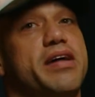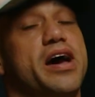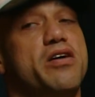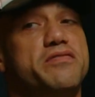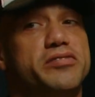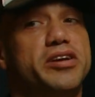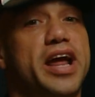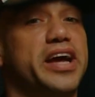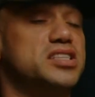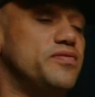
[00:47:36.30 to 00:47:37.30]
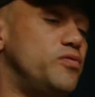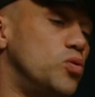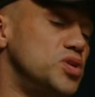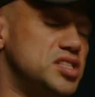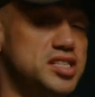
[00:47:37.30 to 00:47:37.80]
that over the next
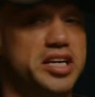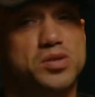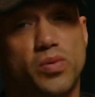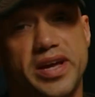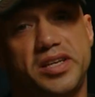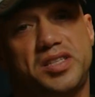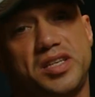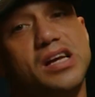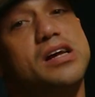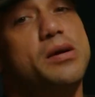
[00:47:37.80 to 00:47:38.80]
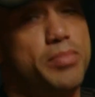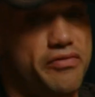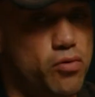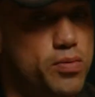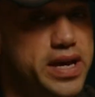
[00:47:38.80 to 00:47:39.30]
4 to 6 weeks
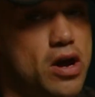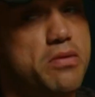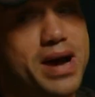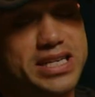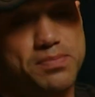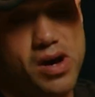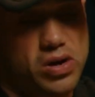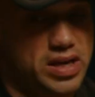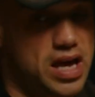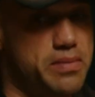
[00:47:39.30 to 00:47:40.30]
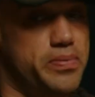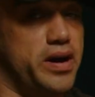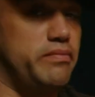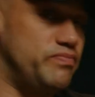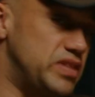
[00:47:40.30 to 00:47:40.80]
before we go mass market.
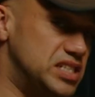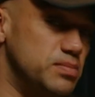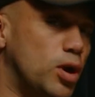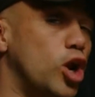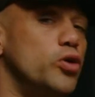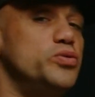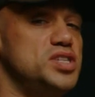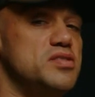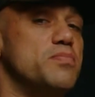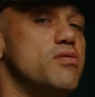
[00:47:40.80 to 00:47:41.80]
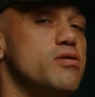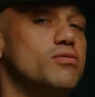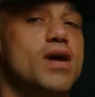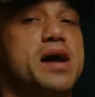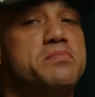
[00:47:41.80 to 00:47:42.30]
But there's some clues in the
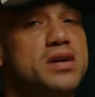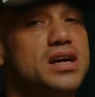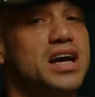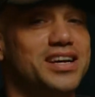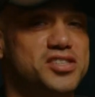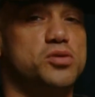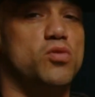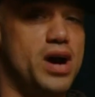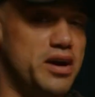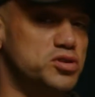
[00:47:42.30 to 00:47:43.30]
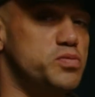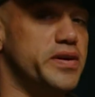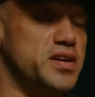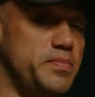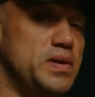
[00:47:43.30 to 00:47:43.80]
program as to what else we're
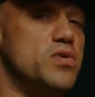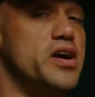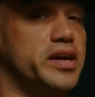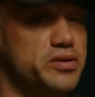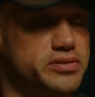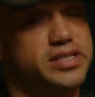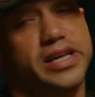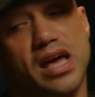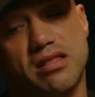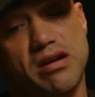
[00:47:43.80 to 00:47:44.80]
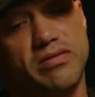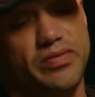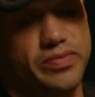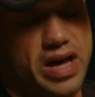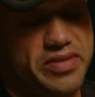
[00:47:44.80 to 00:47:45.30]
going to be working on together.
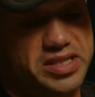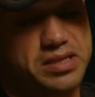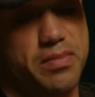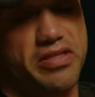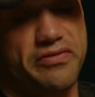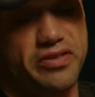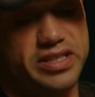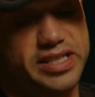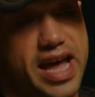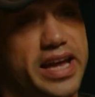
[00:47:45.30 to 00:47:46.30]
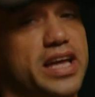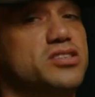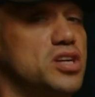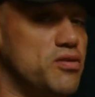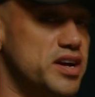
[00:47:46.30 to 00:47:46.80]
And there's some other fintech
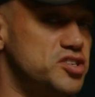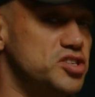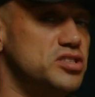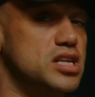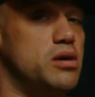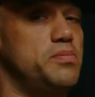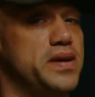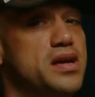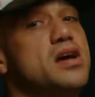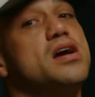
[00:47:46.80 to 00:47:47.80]
integrations that will be